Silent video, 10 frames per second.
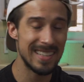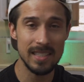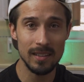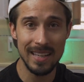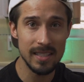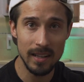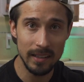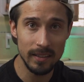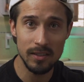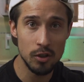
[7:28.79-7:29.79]
it's less
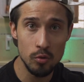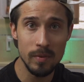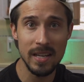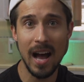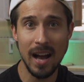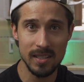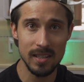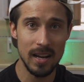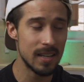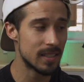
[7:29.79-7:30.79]
likely to be
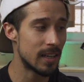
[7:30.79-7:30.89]
oxidized,